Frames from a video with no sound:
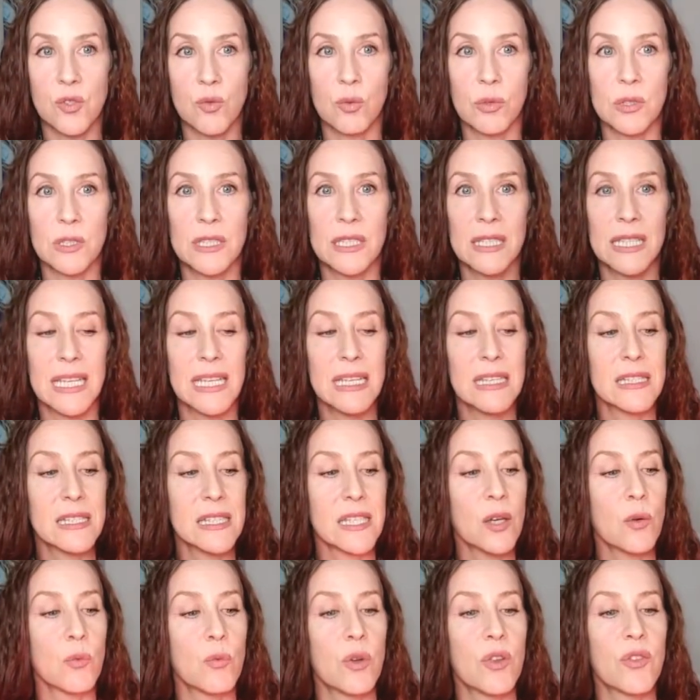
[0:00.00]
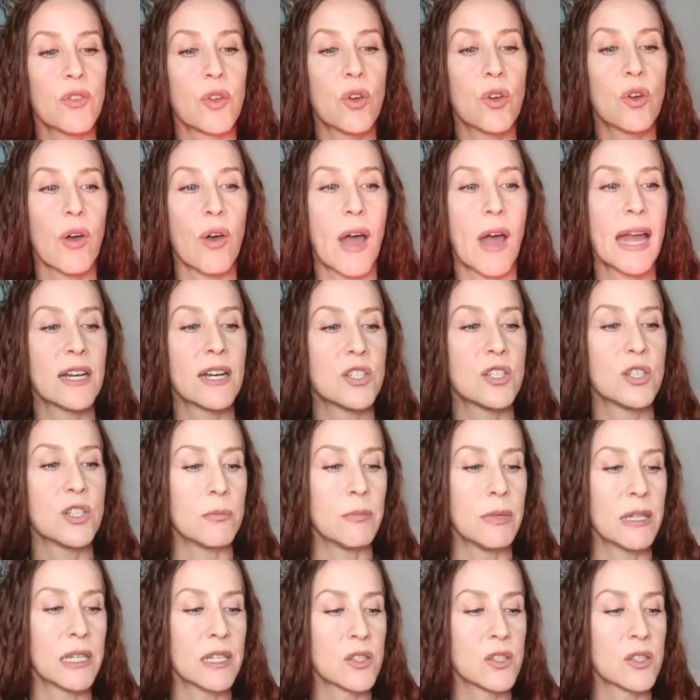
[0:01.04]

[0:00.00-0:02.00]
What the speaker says: is release it with gratitude,